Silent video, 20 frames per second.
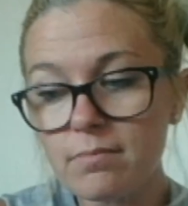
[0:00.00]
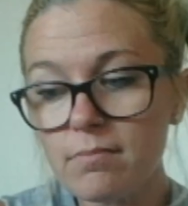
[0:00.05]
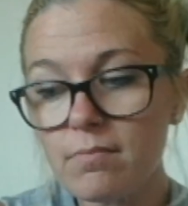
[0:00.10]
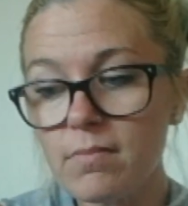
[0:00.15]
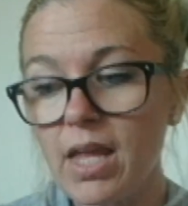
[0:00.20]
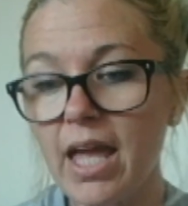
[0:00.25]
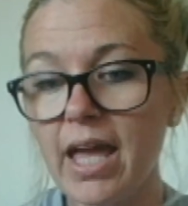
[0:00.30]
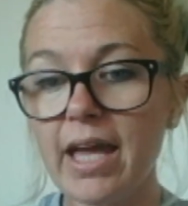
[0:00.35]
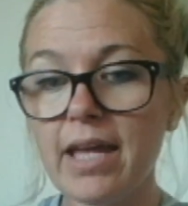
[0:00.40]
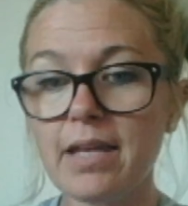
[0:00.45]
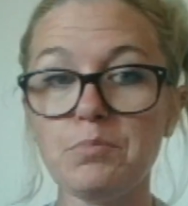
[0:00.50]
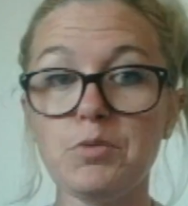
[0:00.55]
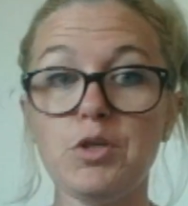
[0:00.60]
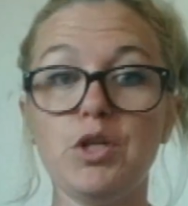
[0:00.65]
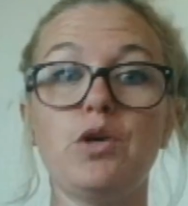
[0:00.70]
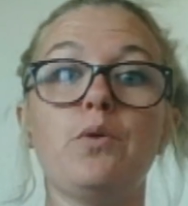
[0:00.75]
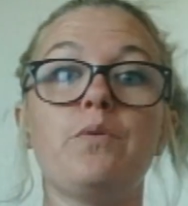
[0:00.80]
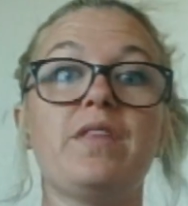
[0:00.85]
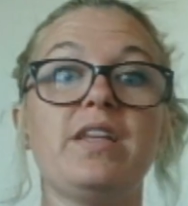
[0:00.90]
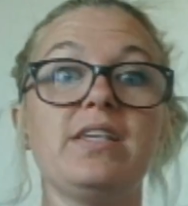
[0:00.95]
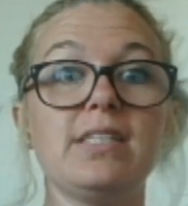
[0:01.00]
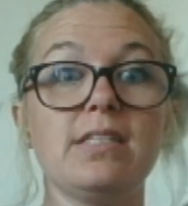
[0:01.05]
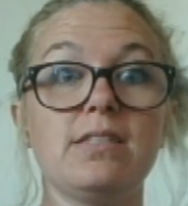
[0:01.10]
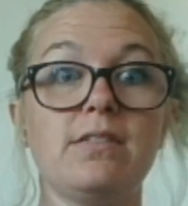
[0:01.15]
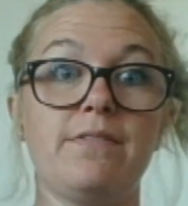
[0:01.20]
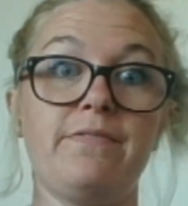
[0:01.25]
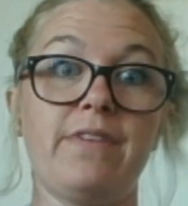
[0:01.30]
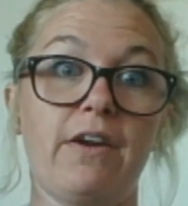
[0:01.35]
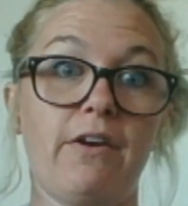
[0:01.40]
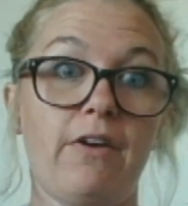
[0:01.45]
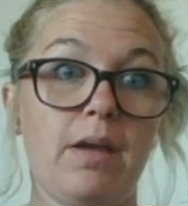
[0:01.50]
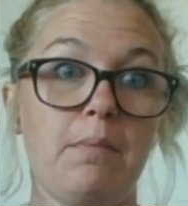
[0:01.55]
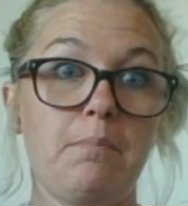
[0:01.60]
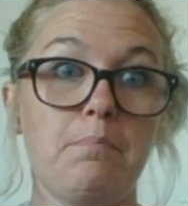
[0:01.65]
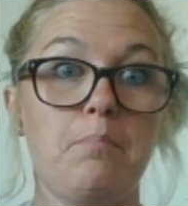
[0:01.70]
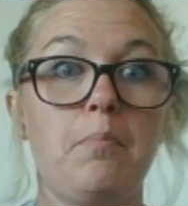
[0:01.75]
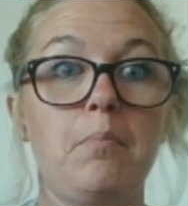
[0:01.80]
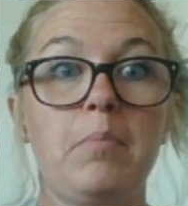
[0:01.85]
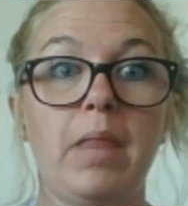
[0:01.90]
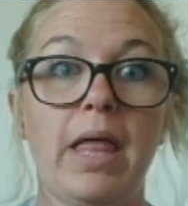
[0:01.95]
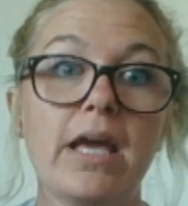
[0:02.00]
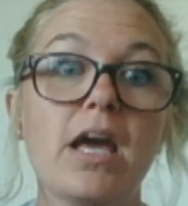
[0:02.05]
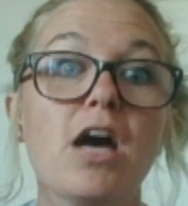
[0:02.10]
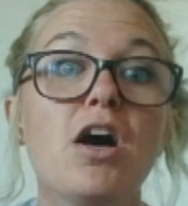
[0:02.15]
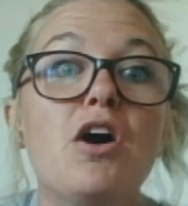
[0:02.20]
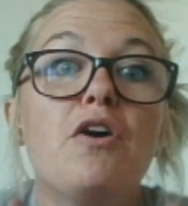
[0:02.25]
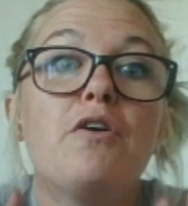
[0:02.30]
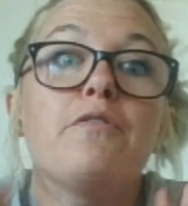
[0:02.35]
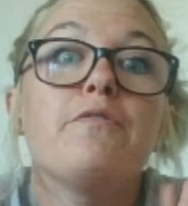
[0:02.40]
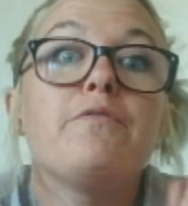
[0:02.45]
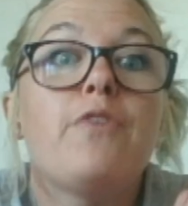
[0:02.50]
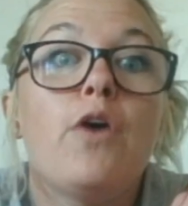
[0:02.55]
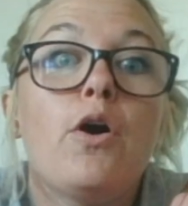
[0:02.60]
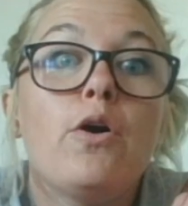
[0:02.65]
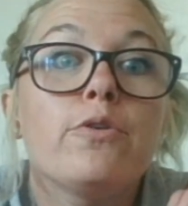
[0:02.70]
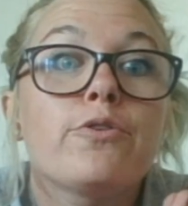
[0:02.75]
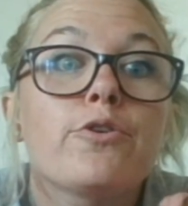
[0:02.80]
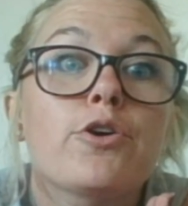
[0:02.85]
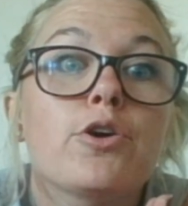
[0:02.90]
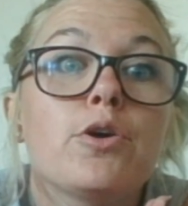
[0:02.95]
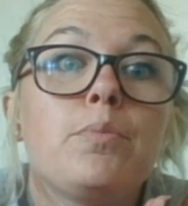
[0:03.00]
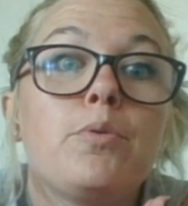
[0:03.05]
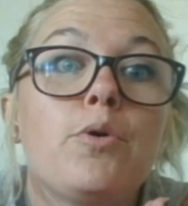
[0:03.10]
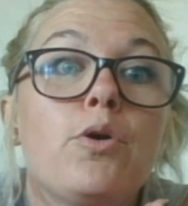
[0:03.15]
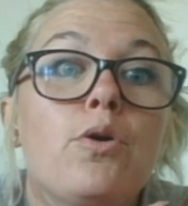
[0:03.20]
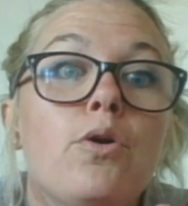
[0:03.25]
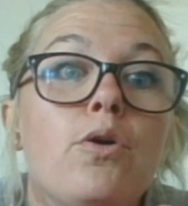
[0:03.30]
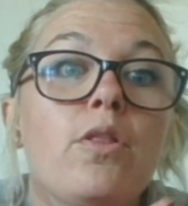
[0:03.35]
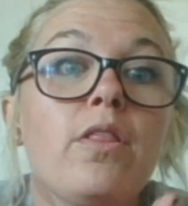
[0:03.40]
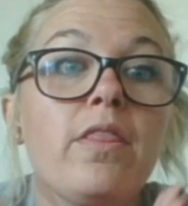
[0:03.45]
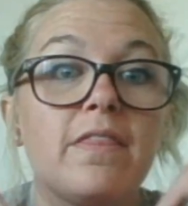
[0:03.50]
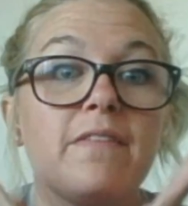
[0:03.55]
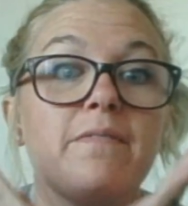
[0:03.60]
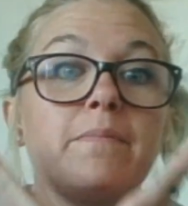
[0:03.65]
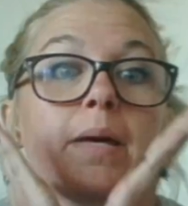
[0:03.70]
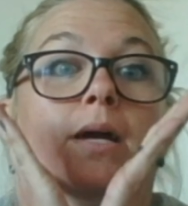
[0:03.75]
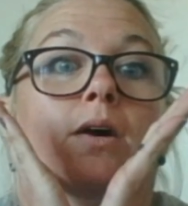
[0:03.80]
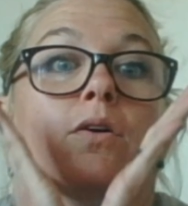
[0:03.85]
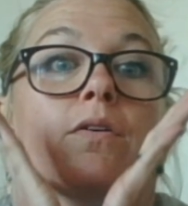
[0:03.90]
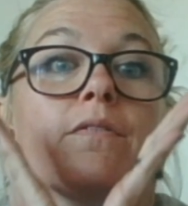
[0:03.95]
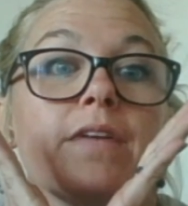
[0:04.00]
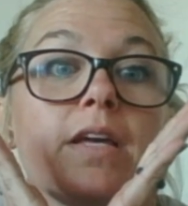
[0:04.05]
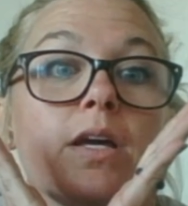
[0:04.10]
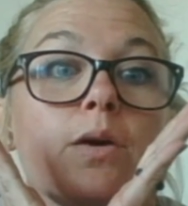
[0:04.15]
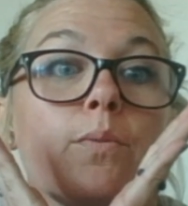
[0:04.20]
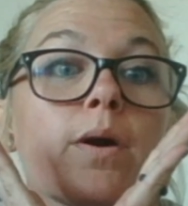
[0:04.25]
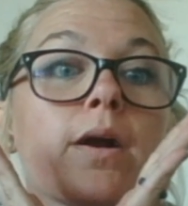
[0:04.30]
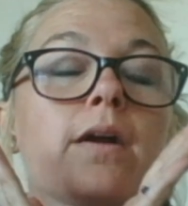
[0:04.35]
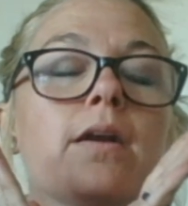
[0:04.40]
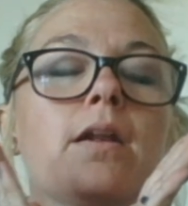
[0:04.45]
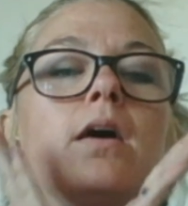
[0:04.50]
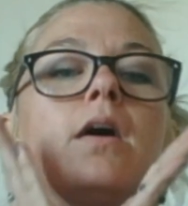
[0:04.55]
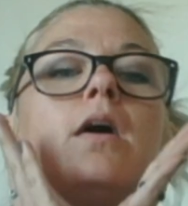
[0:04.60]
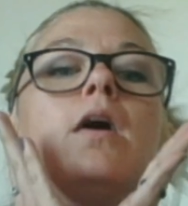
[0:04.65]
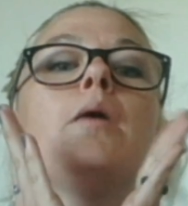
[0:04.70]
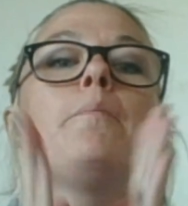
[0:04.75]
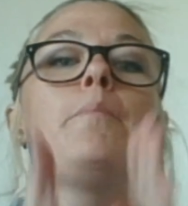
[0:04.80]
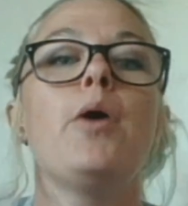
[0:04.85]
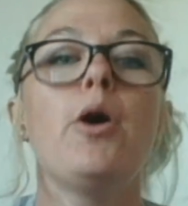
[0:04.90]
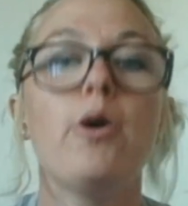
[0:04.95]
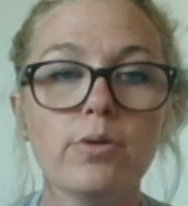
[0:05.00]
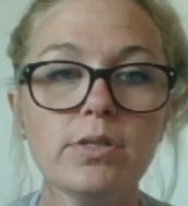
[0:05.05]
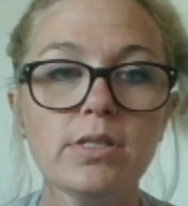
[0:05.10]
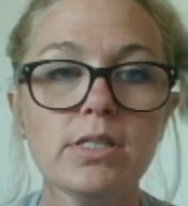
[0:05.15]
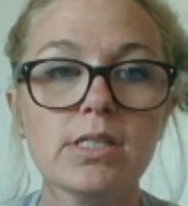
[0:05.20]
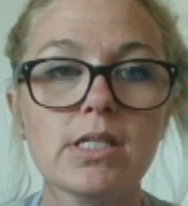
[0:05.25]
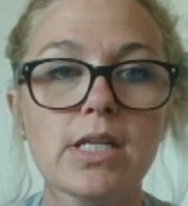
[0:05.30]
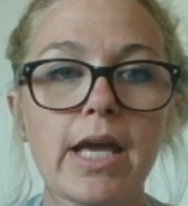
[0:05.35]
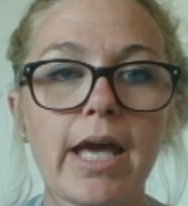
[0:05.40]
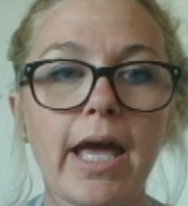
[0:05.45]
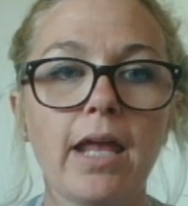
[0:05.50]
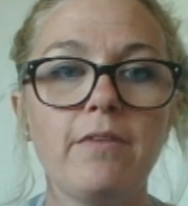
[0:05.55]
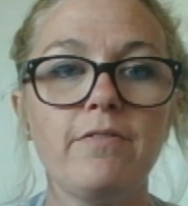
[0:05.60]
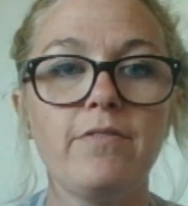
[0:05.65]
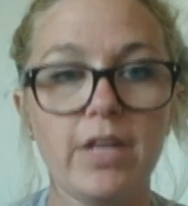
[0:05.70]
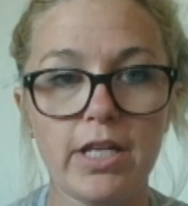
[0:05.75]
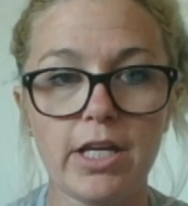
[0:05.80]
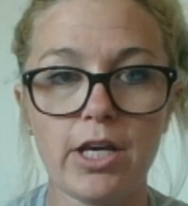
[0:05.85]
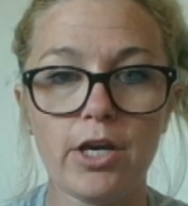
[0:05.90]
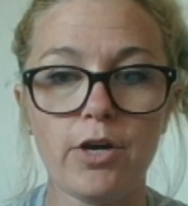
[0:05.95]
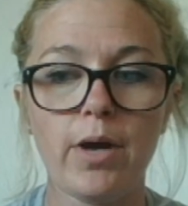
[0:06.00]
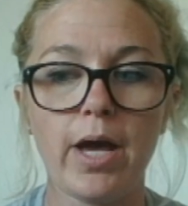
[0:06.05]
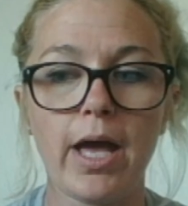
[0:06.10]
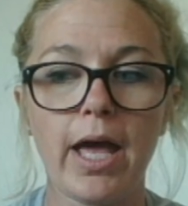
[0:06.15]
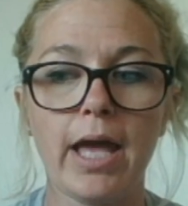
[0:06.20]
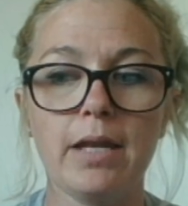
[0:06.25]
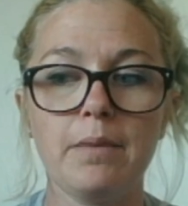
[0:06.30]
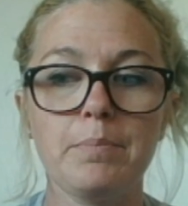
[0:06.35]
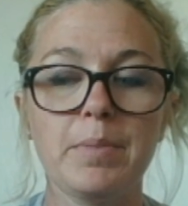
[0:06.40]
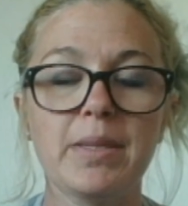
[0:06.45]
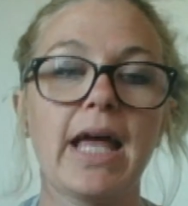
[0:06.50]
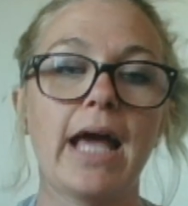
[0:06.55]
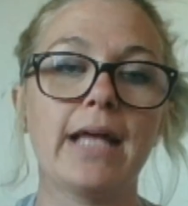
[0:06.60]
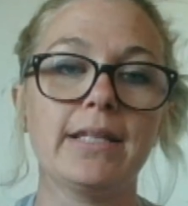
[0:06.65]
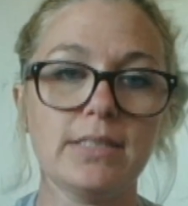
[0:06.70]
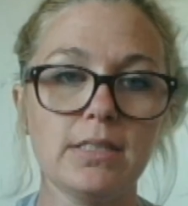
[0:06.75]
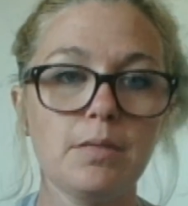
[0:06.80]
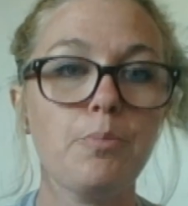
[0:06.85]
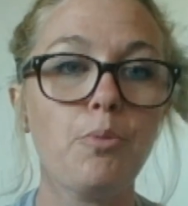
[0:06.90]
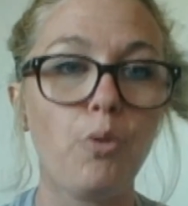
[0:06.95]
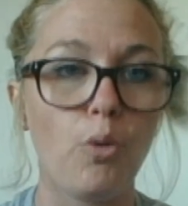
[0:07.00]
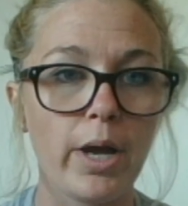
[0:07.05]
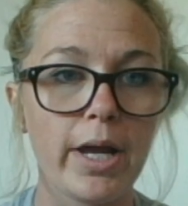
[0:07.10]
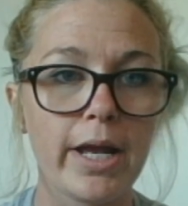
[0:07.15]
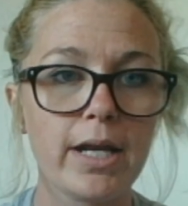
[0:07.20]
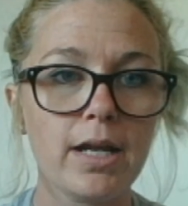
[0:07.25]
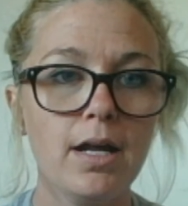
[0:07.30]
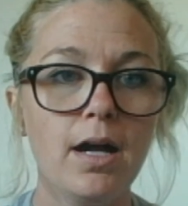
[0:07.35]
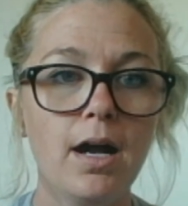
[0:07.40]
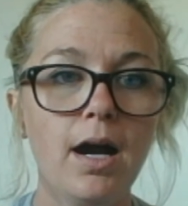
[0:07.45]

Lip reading: And, this is a very, vulnerable, the big old V word, post and video. But that's the point.